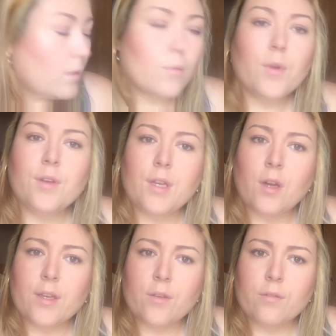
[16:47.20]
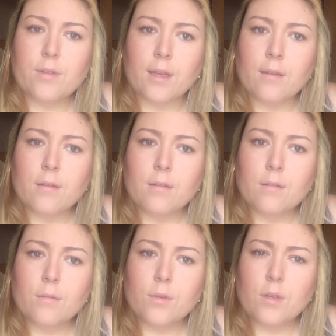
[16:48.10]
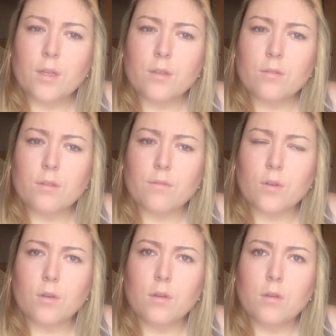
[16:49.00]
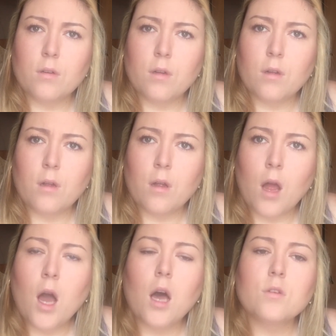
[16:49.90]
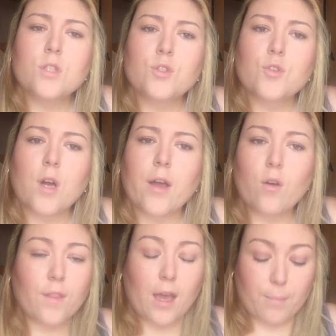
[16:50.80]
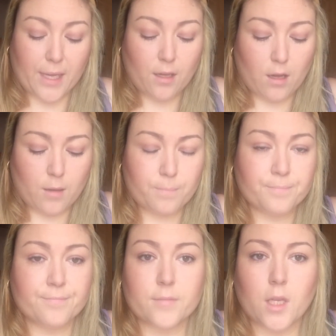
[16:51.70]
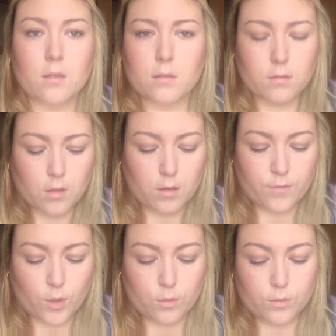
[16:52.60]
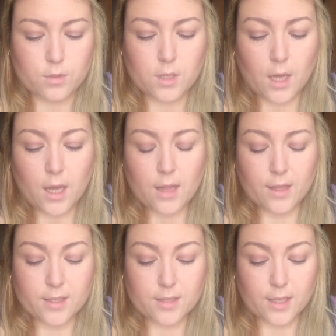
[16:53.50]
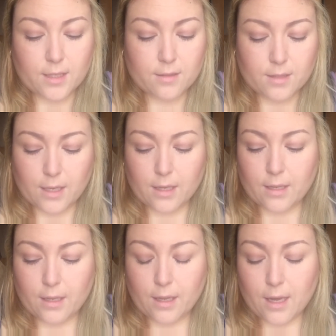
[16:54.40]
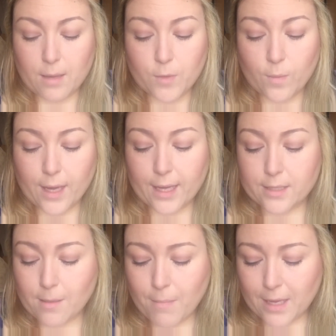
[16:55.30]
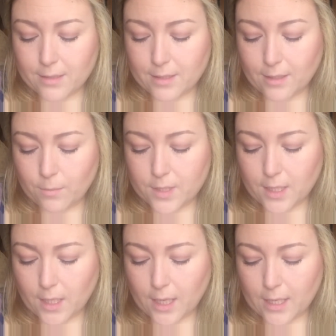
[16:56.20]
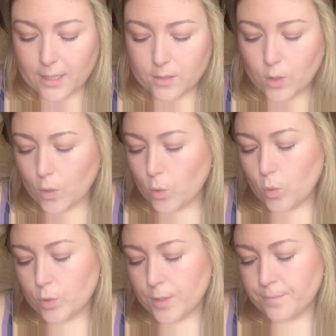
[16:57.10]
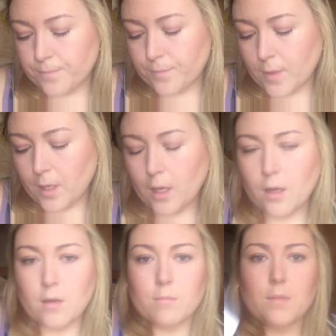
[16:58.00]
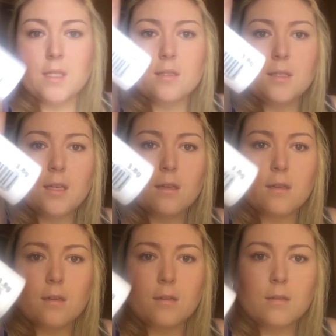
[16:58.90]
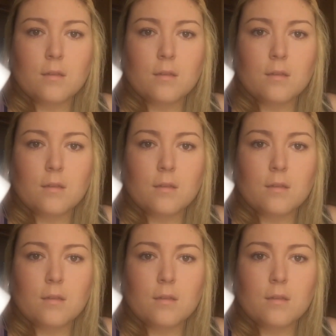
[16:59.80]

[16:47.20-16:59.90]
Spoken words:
When did I use it? What did I use it for? Oh, to try it on that makeup, of course. This is MUA, it's a matte lipstick and it's called Mystic